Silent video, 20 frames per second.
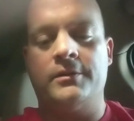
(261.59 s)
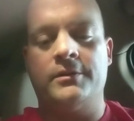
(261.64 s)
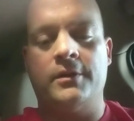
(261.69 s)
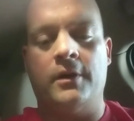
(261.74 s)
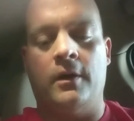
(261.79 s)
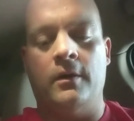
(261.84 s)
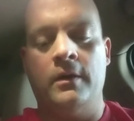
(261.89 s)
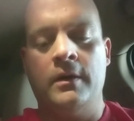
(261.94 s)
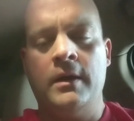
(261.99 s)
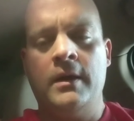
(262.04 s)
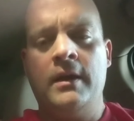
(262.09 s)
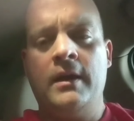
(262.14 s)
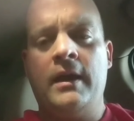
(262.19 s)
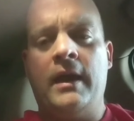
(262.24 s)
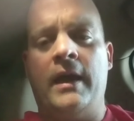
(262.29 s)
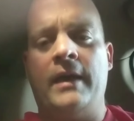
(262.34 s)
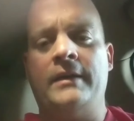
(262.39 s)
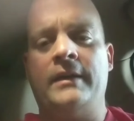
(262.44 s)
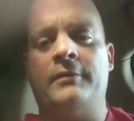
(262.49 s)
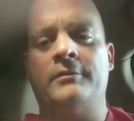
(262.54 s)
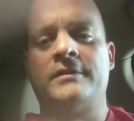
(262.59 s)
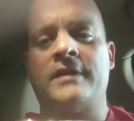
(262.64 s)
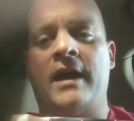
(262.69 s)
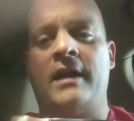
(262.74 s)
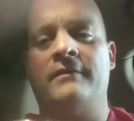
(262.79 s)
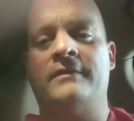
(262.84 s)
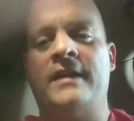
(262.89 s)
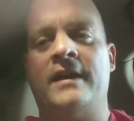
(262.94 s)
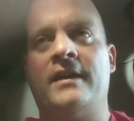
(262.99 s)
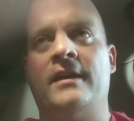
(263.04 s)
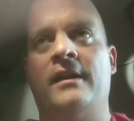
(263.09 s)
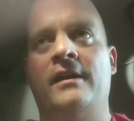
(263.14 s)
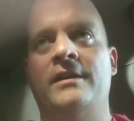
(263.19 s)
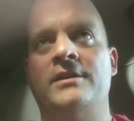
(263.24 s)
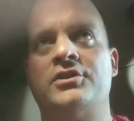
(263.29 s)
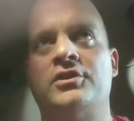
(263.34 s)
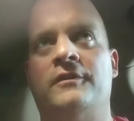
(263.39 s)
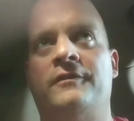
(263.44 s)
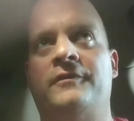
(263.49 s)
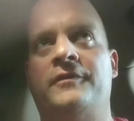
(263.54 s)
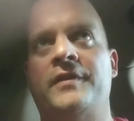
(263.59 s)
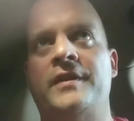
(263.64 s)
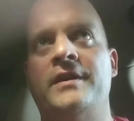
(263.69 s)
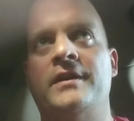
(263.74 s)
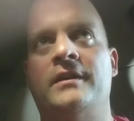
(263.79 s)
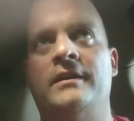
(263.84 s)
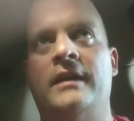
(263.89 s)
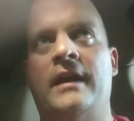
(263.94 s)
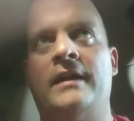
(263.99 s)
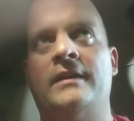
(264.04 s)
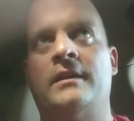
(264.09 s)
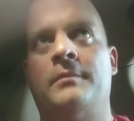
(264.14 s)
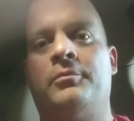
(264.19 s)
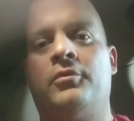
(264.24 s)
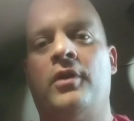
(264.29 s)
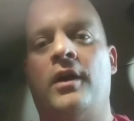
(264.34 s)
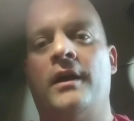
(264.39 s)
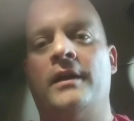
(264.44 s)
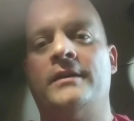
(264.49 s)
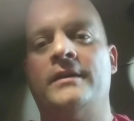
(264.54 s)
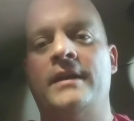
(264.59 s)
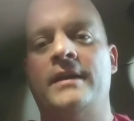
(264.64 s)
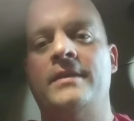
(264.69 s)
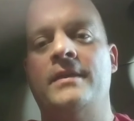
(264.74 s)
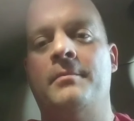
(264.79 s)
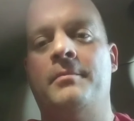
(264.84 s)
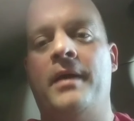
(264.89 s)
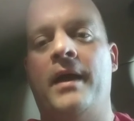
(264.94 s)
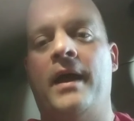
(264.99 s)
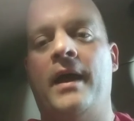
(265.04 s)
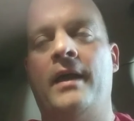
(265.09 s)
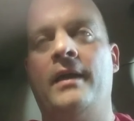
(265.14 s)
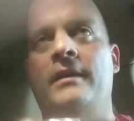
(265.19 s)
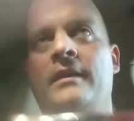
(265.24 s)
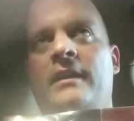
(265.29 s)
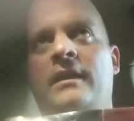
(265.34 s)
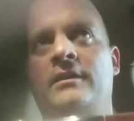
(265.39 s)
So, and I was kind of taking an initial feel at the product in the bag,